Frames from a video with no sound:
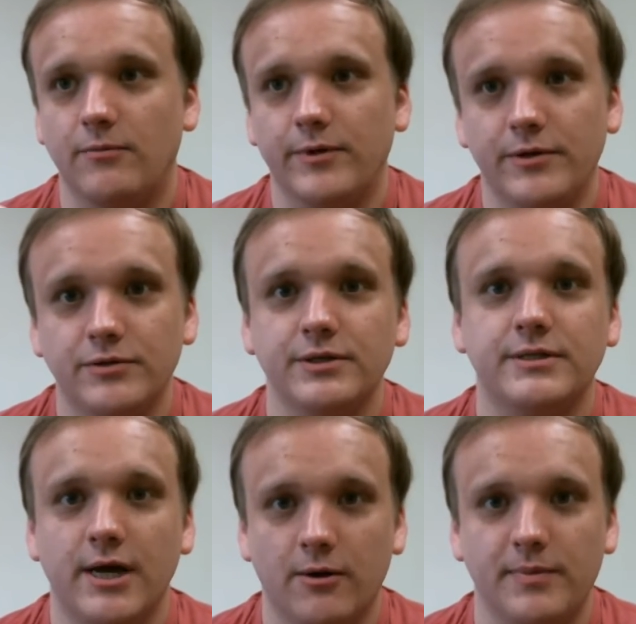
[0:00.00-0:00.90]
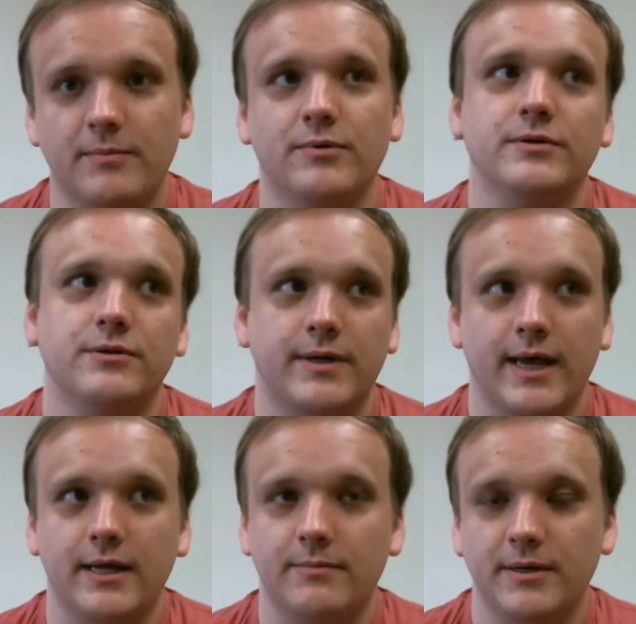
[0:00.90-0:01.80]
We usually tell people it's
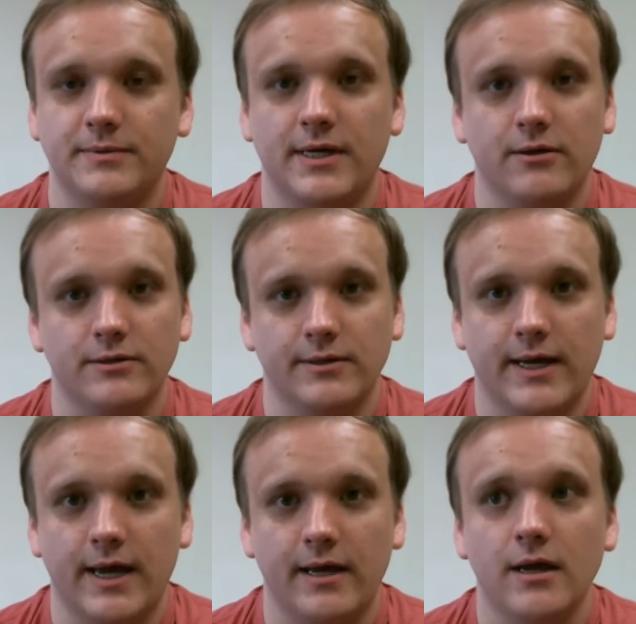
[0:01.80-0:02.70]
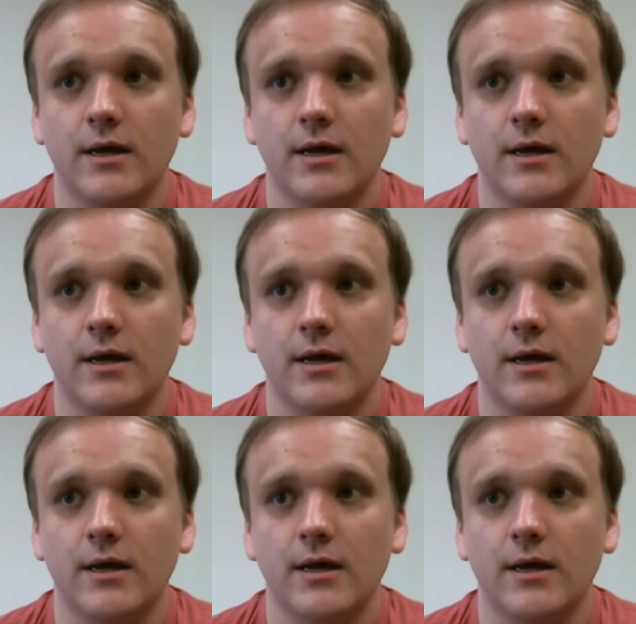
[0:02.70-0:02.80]
okay to be upset, or it's okay